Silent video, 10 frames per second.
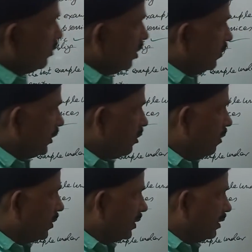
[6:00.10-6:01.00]
profit,
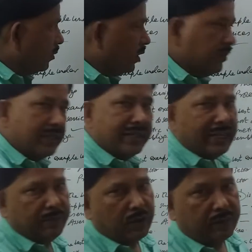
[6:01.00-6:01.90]
operating profit,
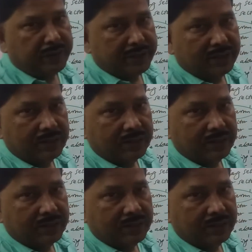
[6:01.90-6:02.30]
net profit.